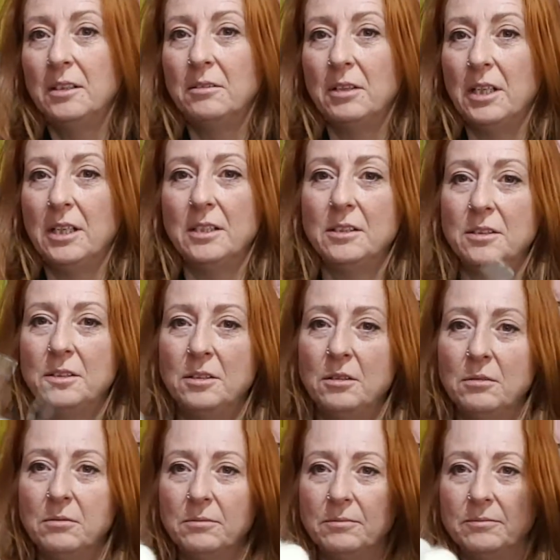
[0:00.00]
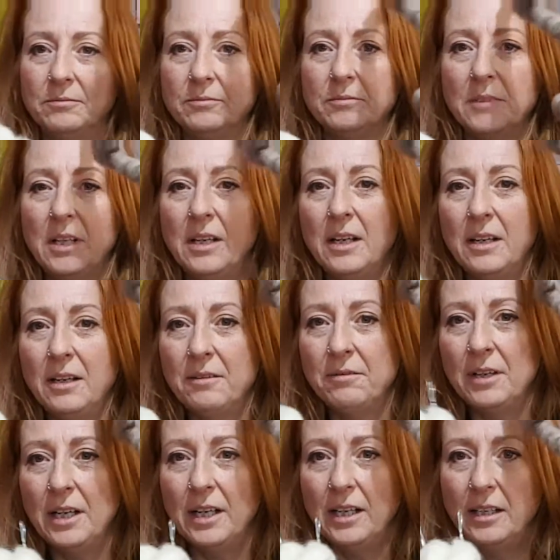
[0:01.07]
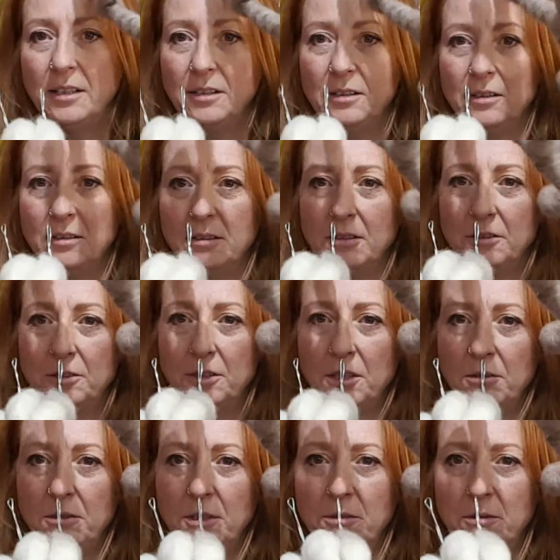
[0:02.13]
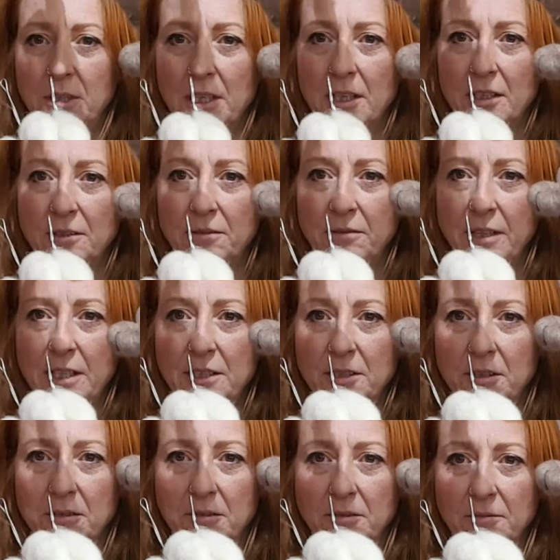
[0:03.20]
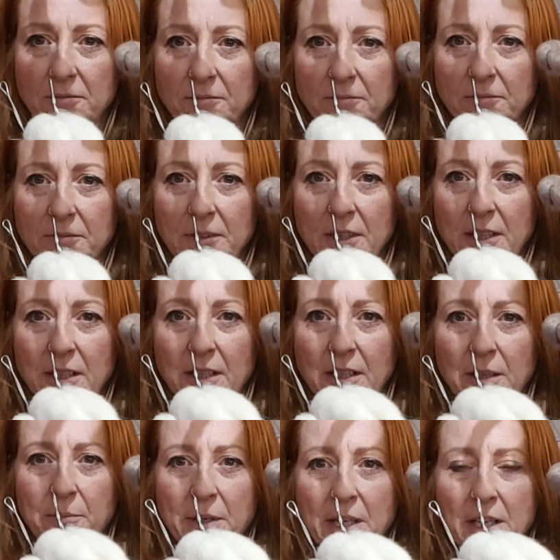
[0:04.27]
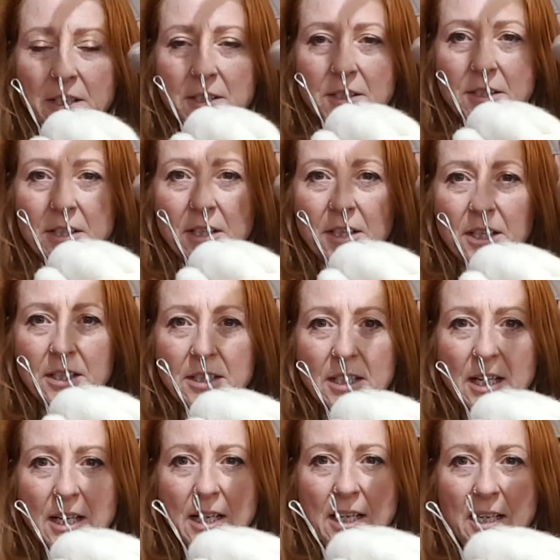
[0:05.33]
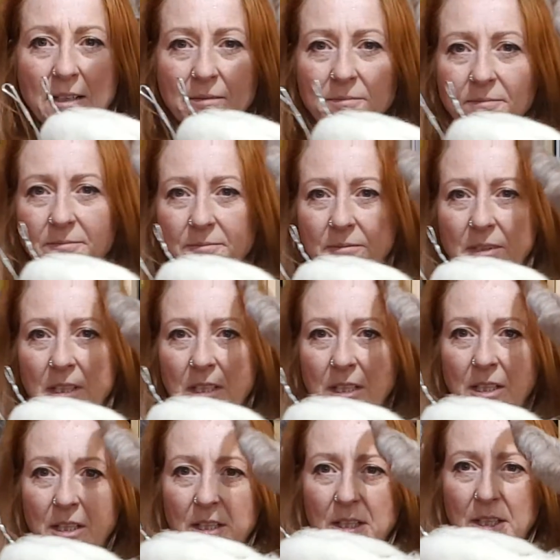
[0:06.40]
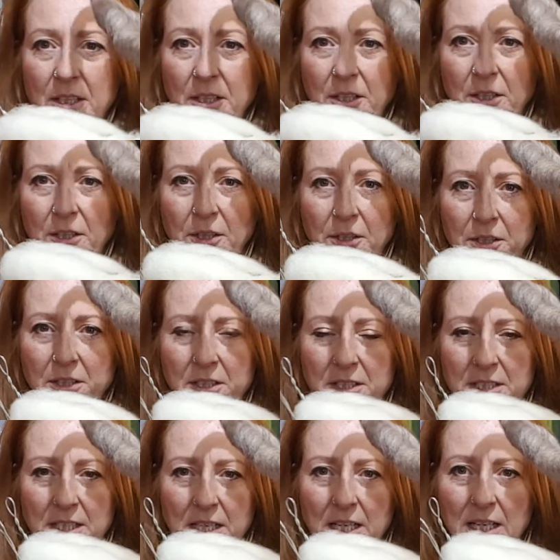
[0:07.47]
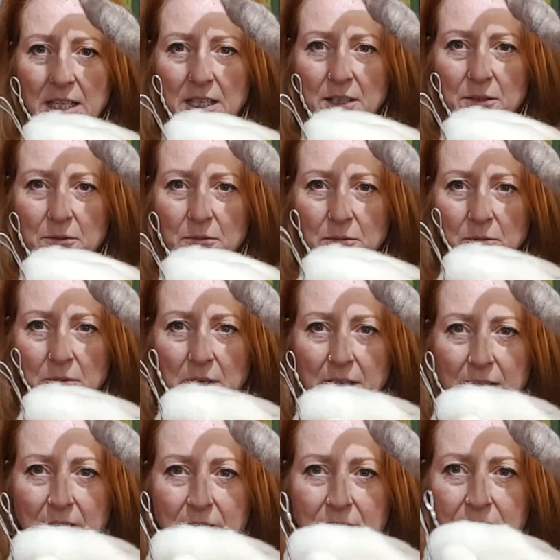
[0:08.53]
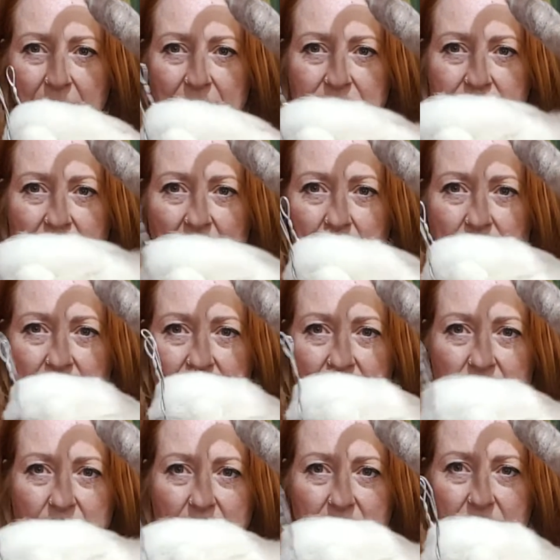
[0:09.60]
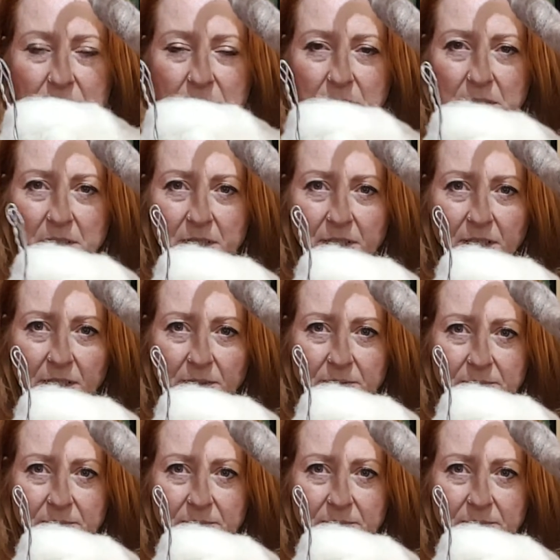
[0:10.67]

Right, so if I show you that face on and I begin to turn it slightly, you can see where that face shape is coming from, can't you?